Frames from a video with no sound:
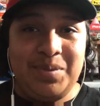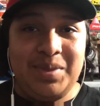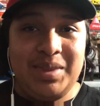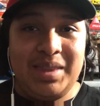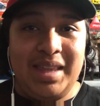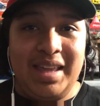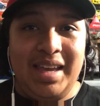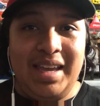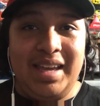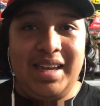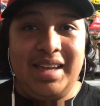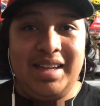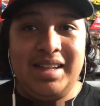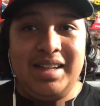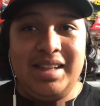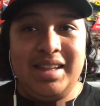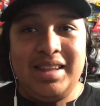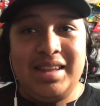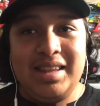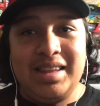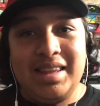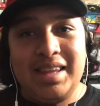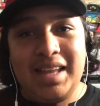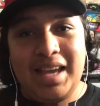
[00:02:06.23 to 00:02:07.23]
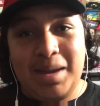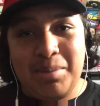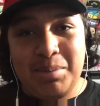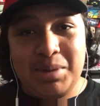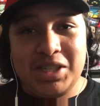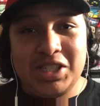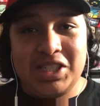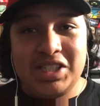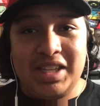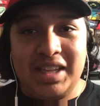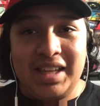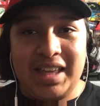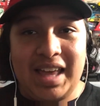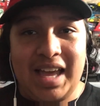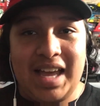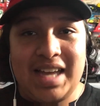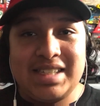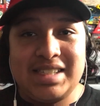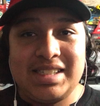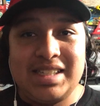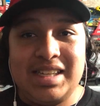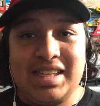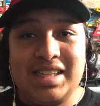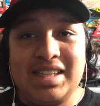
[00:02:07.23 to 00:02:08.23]
they damaged the
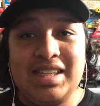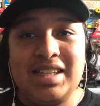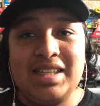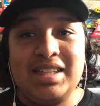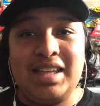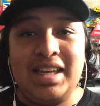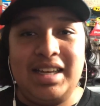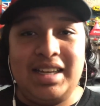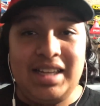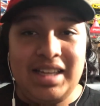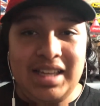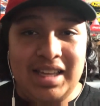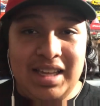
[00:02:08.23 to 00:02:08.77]
casting like